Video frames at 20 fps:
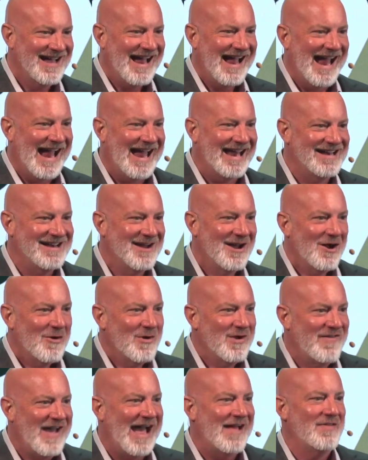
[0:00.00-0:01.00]
And
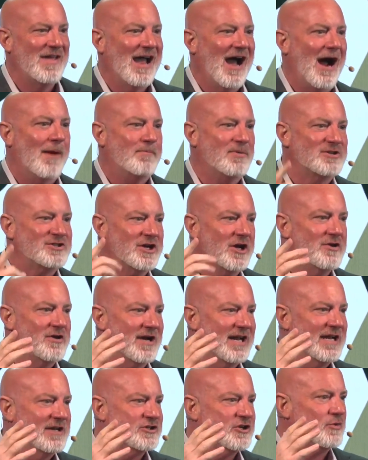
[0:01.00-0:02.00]
we've had the
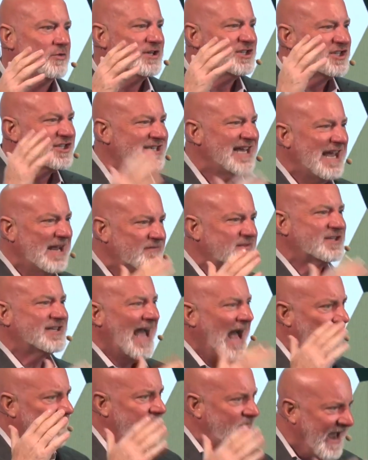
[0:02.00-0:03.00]
opportunity to receive
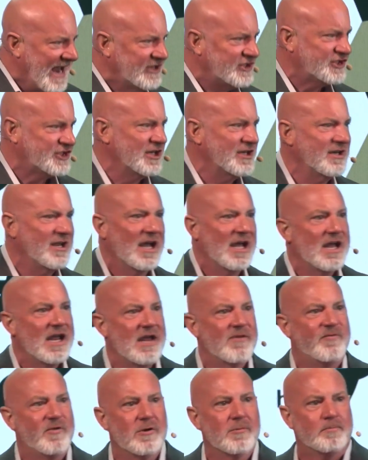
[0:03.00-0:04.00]
salvation,
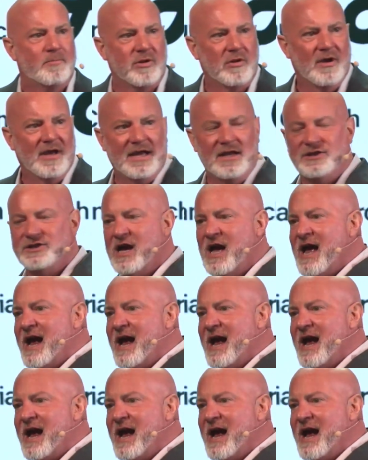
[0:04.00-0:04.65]
if you please.